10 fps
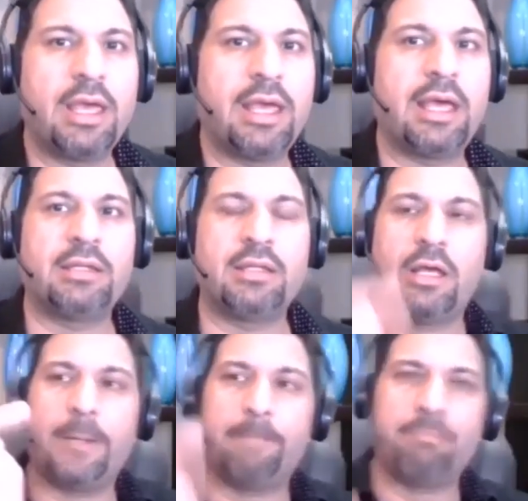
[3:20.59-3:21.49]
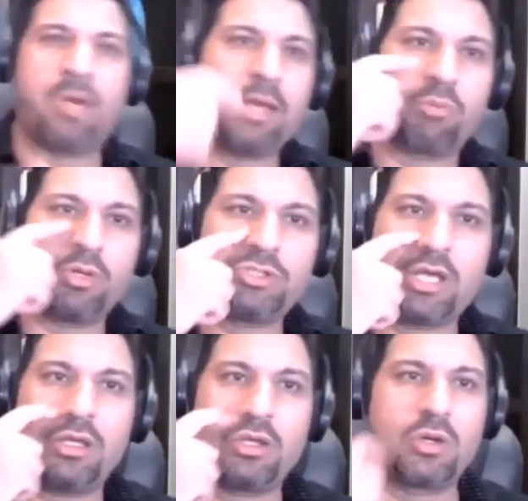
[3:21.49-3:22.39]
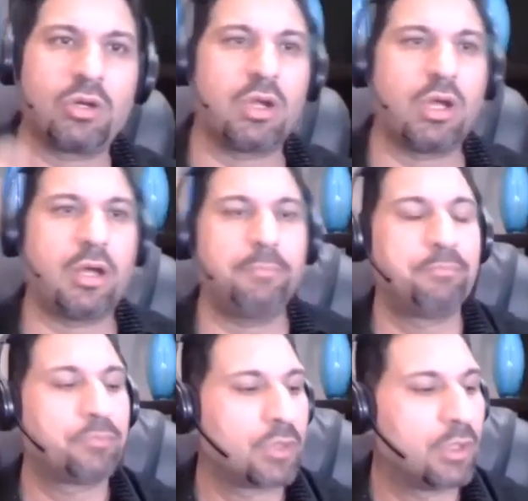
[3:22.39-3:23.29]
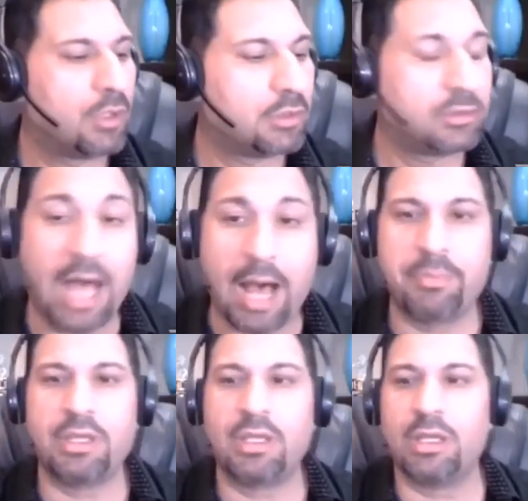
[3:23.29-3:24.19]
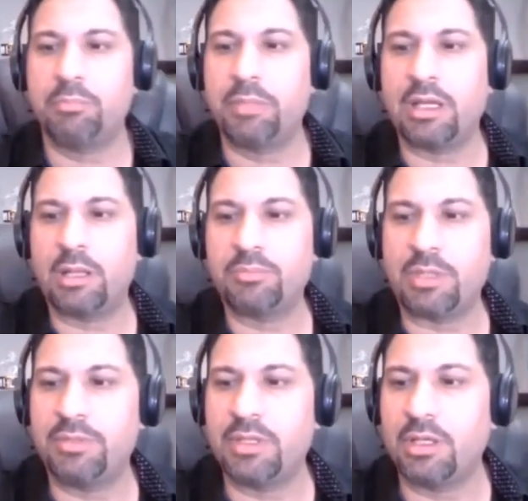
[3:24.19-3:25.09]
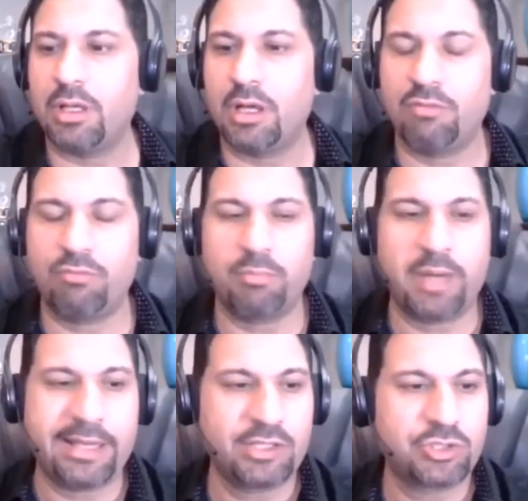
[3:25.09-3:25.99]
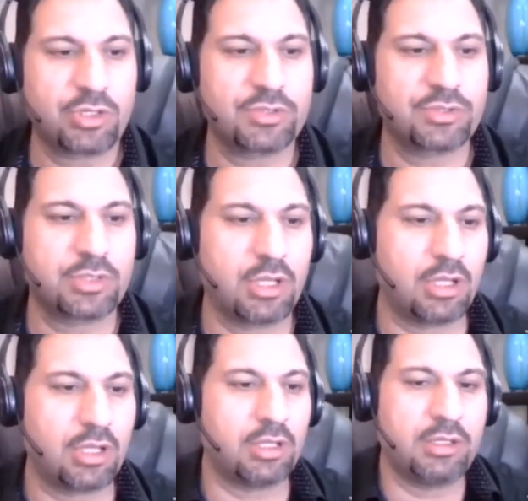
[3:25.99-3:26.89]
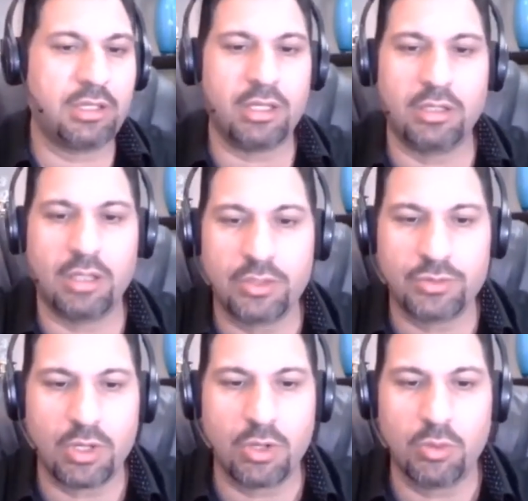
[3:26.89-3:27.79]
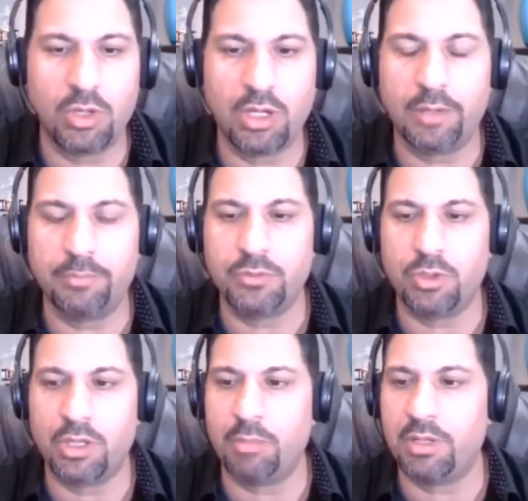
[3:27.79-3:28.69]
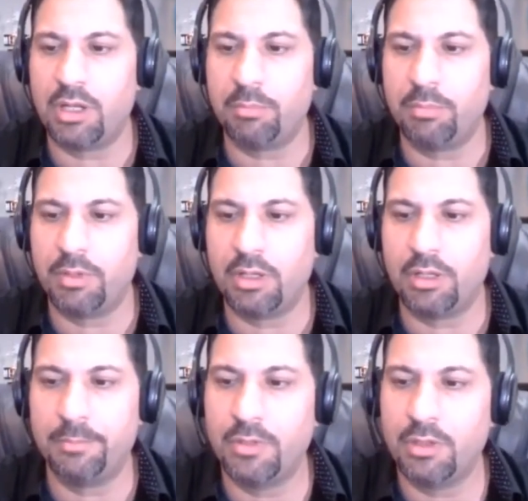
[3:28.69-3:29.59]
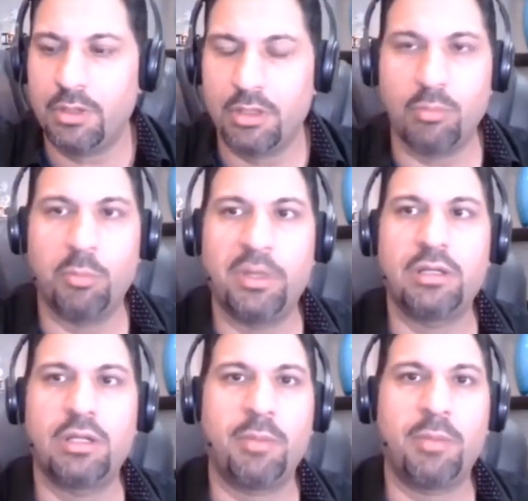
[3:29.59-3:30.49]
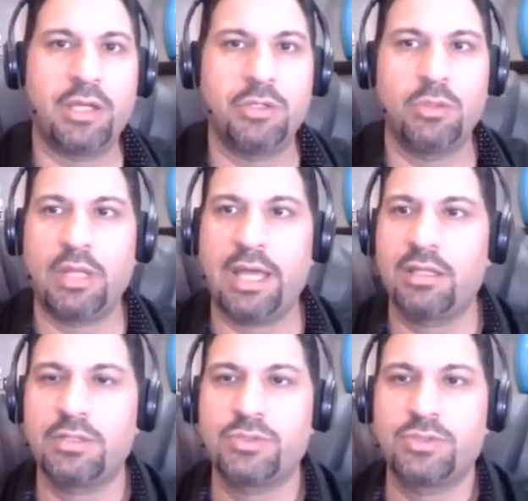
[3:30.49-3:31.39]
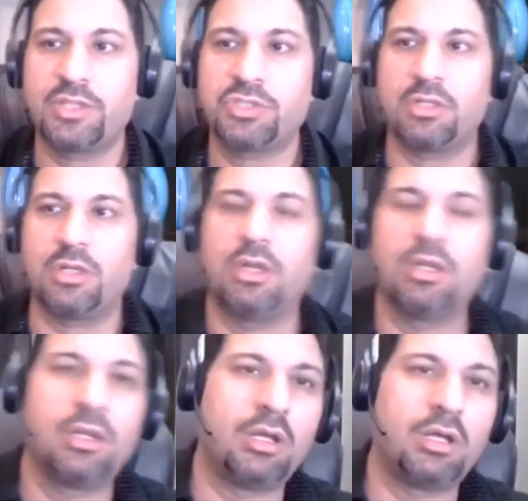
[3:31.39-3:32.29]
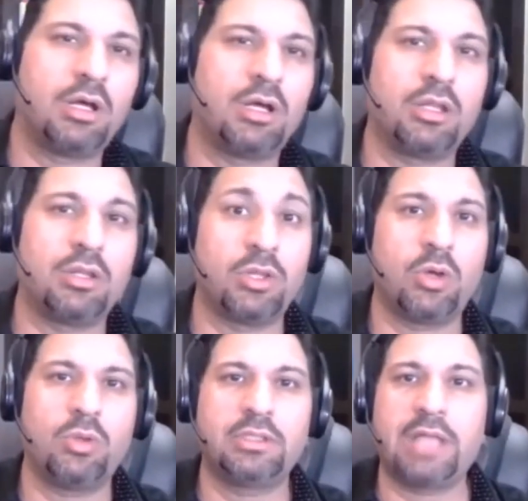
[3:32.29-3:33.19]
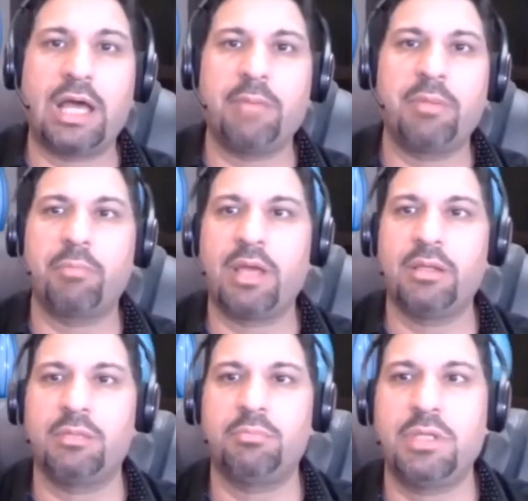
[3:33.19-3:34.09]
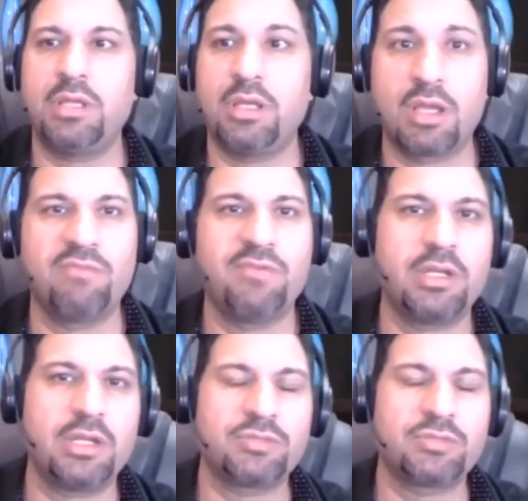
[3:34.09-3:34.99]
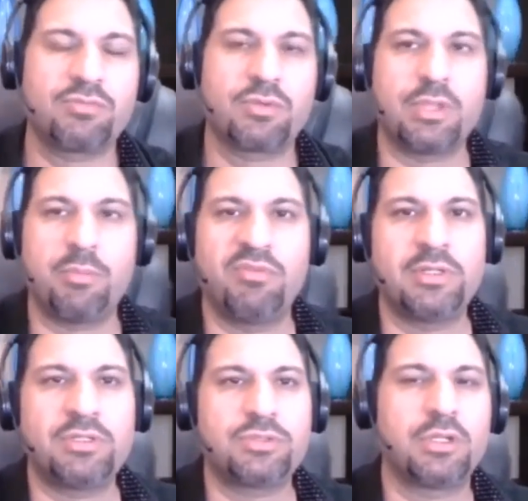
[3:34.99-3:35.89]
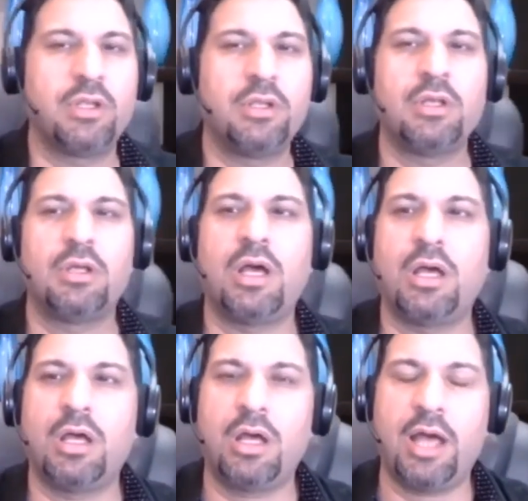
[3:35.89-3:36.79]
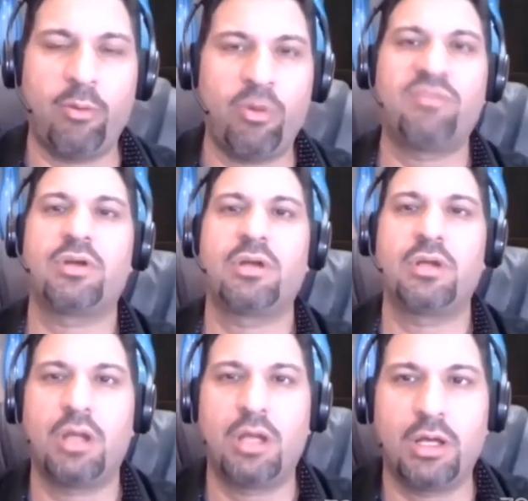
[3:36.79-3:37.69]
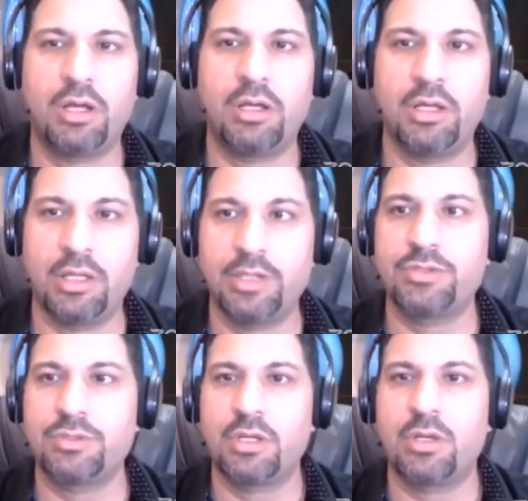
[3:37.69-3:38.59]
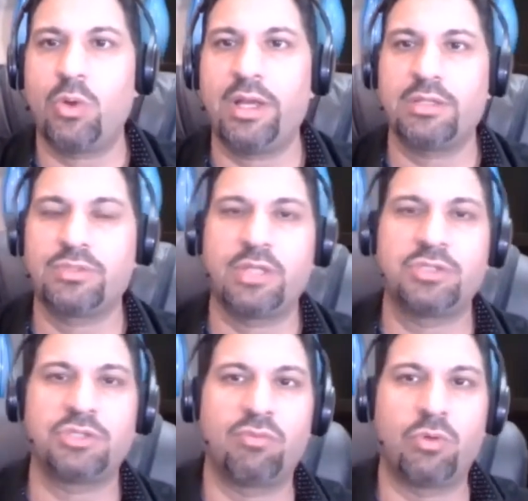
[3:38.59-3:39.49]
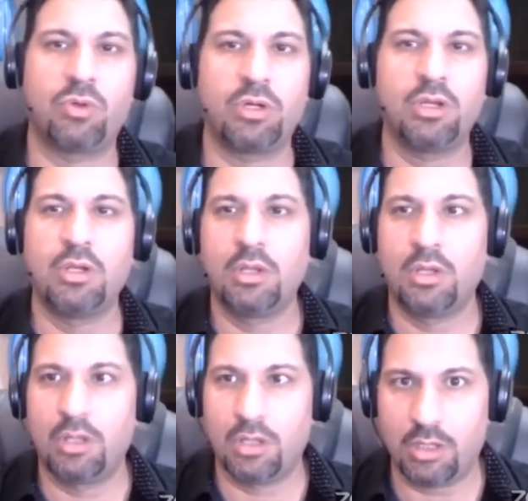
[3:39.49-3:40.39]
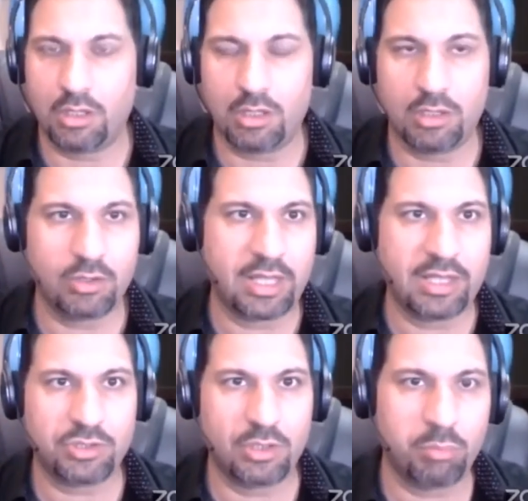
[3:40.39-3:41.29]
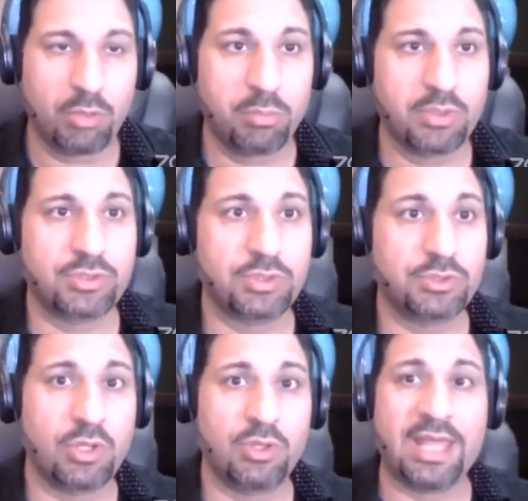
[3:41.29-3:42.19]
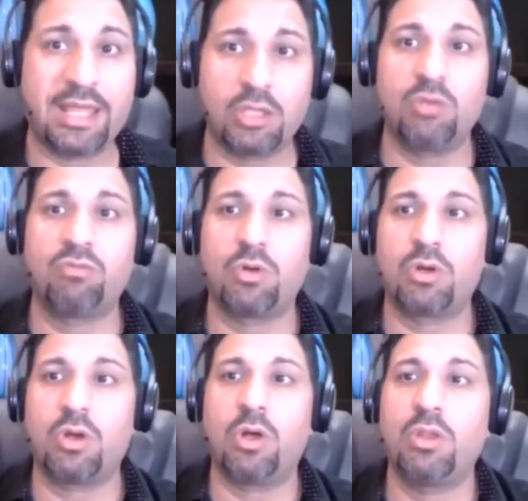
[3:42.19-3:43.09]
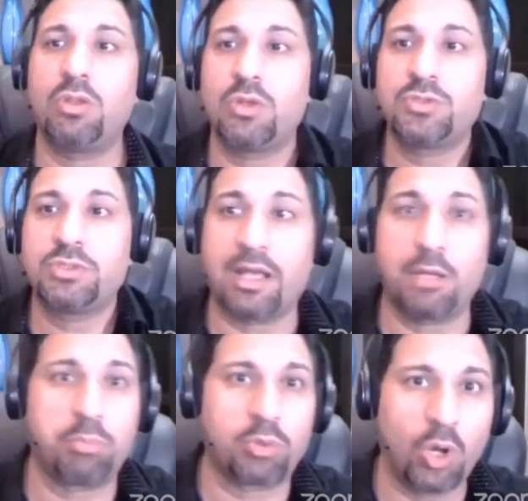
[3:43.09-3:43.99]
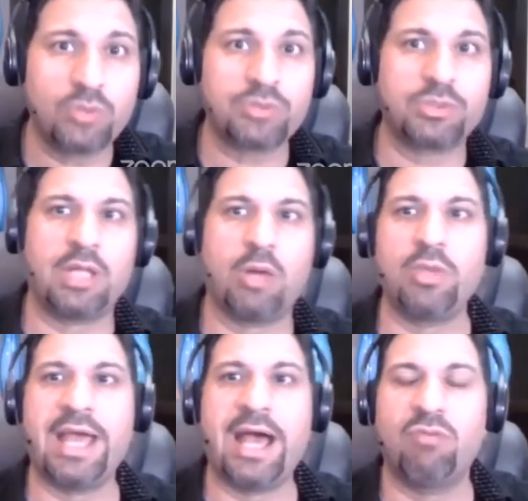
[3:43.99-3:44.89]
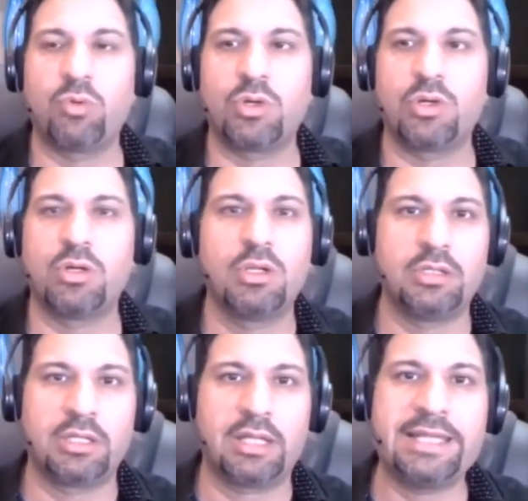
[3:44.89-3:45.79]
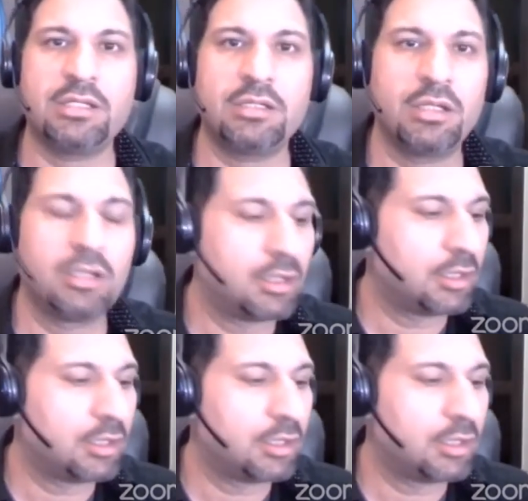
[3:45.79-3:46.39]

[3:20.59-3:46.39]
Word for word: And uh, I appreciate your uh, topic and picking up something of my interest uh, indeed. Uh, so uh, you're keeping up the momentum. I do like this session, though the timing might be inconvenient for some of us. however, it is quite essential for uh, educational purposes. So thank you for all those tech pros that we have. We're delighted.